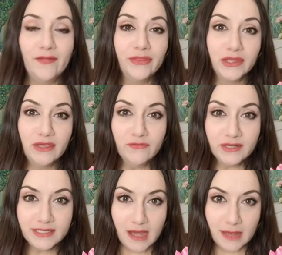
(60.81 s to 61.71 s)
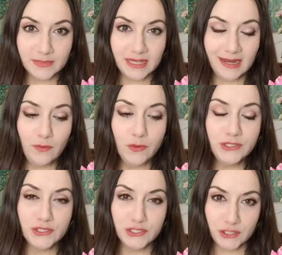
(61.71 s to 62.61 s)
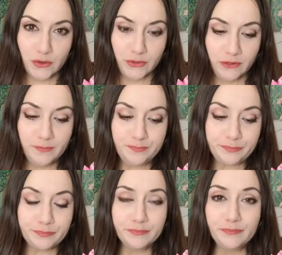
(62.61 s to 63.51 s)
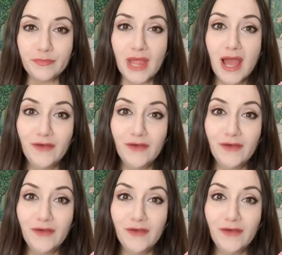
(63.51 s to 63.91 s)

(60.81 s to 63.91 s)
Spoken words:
There are different types, and I want to show you a